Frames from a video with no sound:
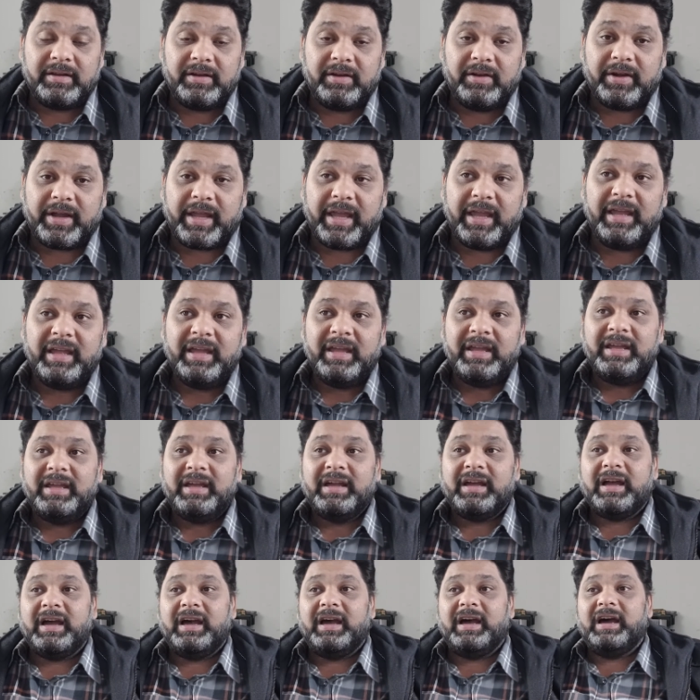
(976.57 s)
Okay,
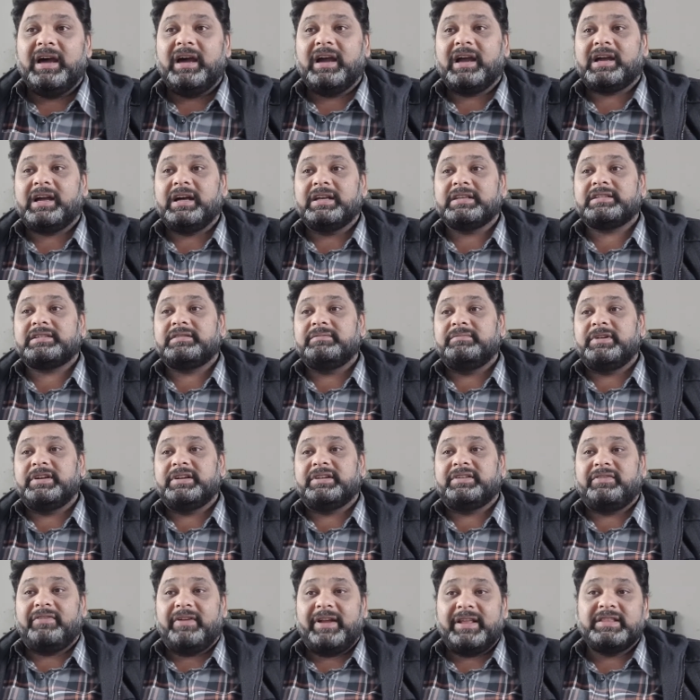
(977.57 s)
customer
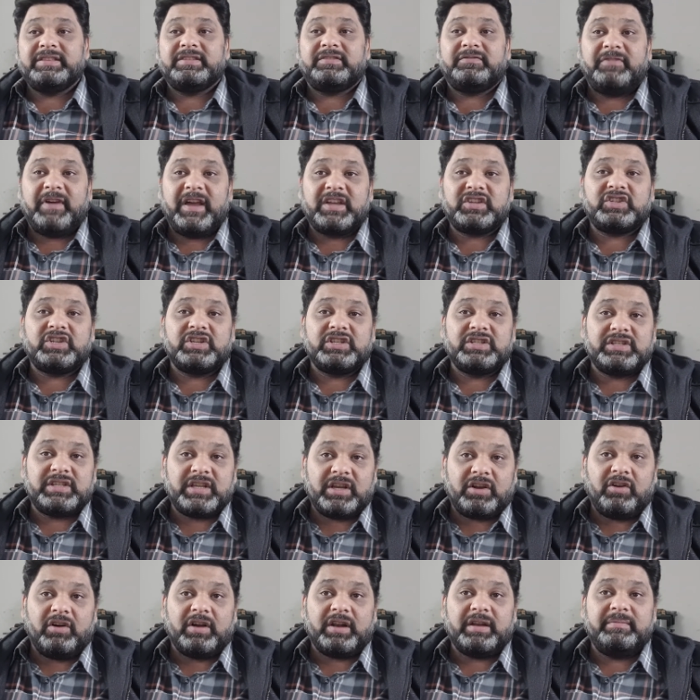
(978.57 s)
trends, fashions,
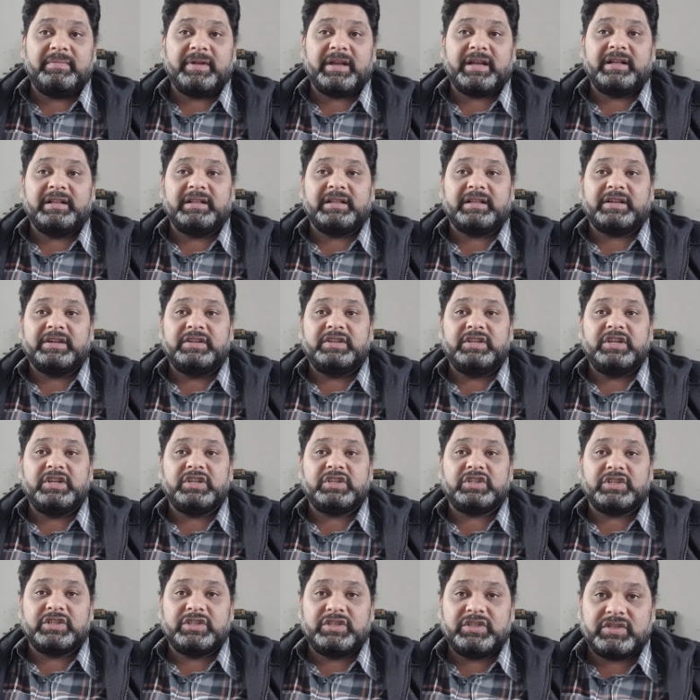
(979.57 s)
economical
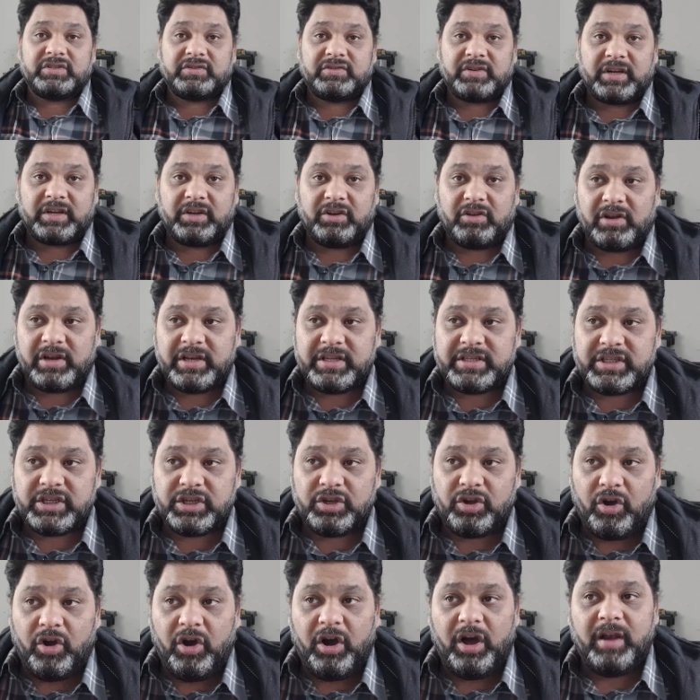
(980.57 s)
conditions, technology
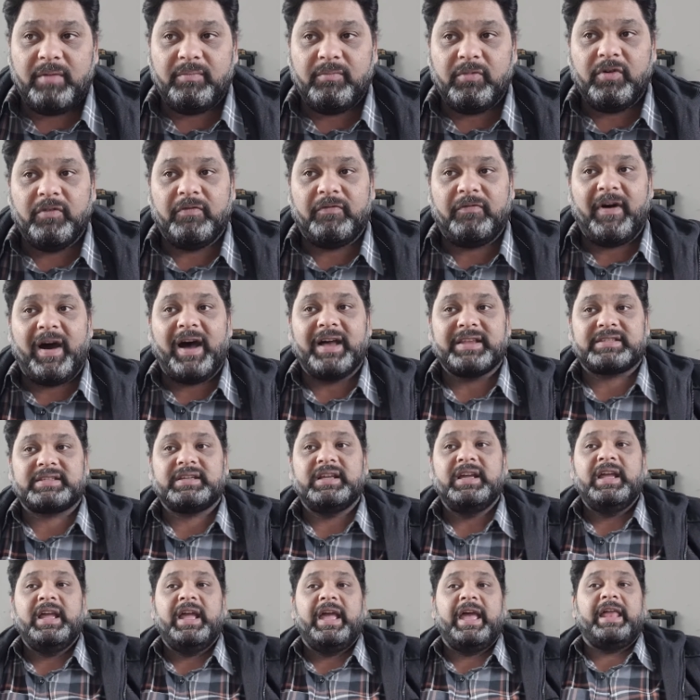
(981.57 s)
all move fast,
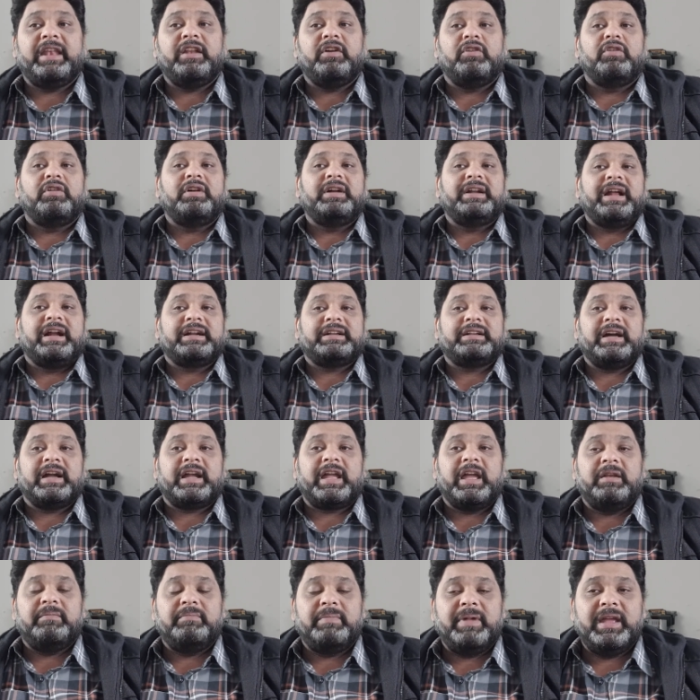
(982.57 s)
and old data
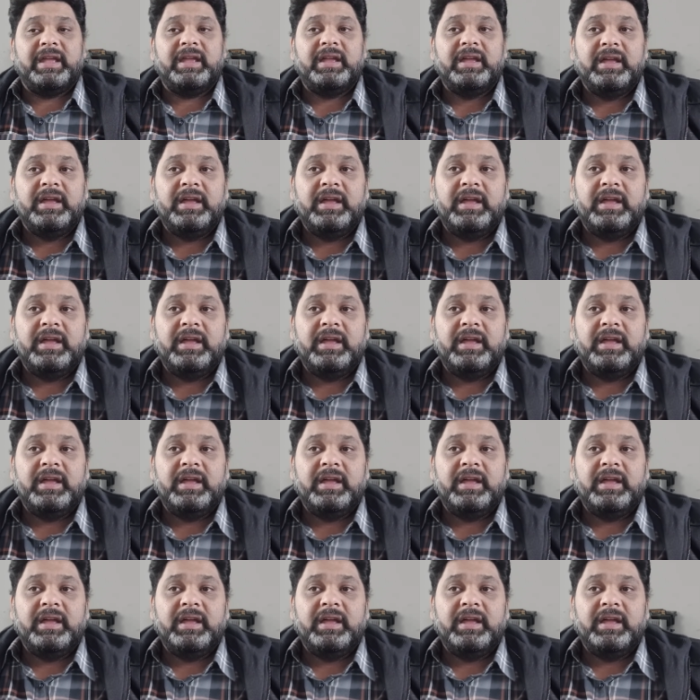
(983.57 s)
can be